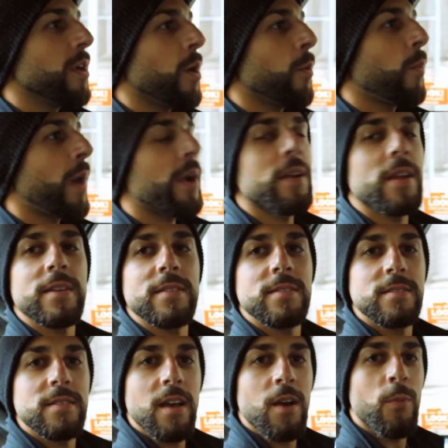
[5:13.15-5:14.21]

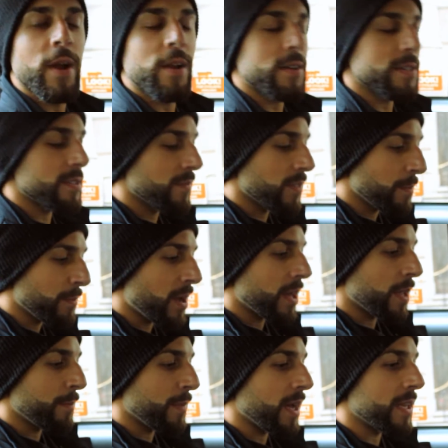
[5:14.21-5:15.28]
awareness. Awareness of the
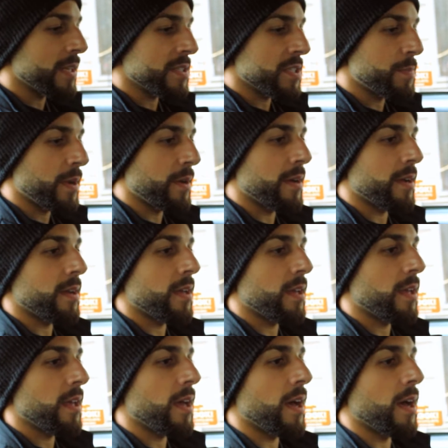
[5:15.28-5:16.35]
body, mind, and spirit
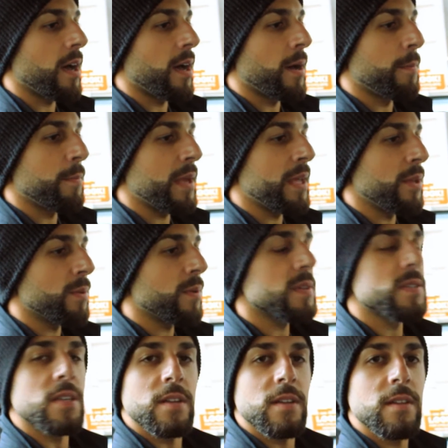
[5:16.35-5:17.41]
um, in
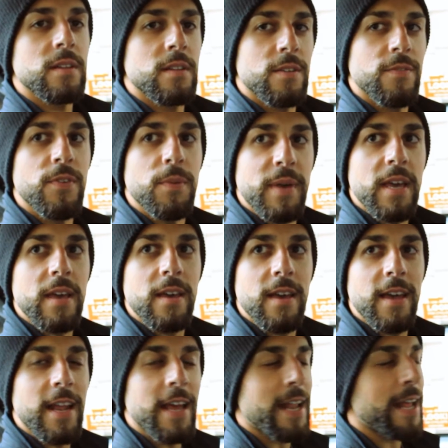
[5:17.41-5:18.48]
unison. For me,
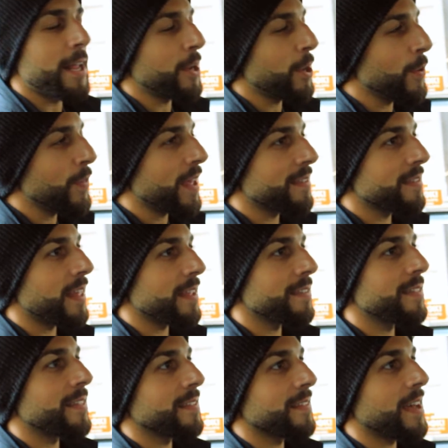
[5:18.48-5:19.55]
and and I know that
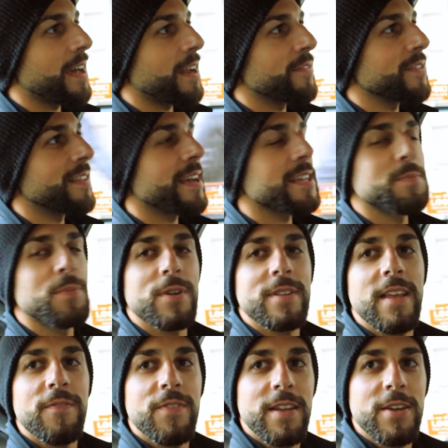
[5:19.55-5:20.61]
that's the kind of a textbook
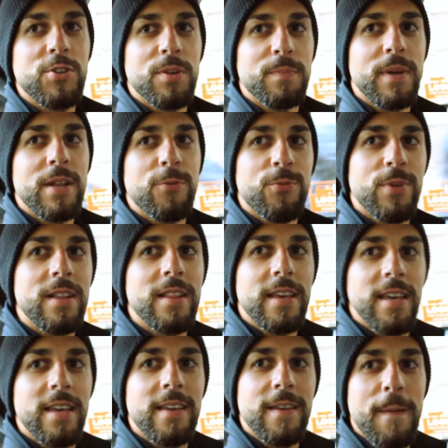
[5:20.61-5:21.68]
definition, but it but really,
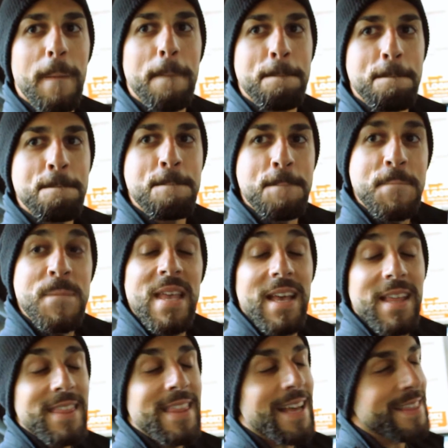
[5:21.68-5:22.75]
if that's the truth, I
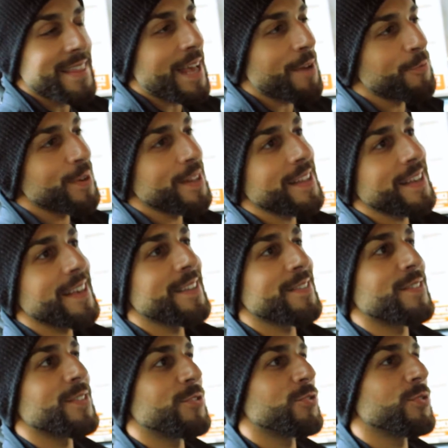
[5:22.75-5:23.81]
mean that, that, that really
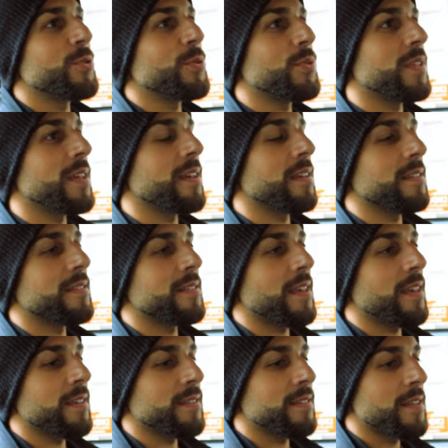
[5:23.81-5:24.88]
is the truth. Is
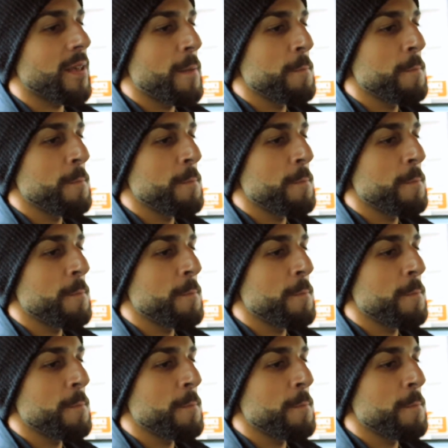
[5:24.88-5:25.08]
is